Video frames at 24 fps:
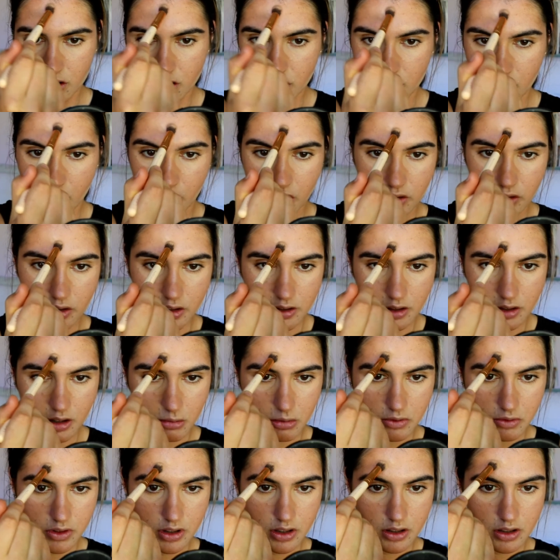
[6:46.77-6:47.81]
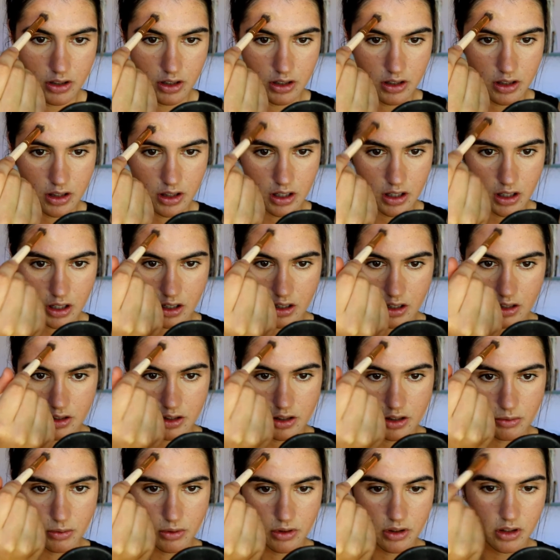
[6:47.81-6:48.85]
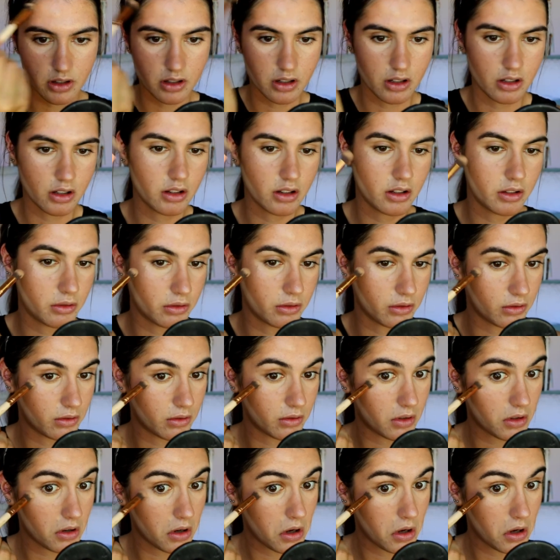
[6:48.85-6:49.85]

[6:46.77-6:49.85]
not the top of it, just the edges with a little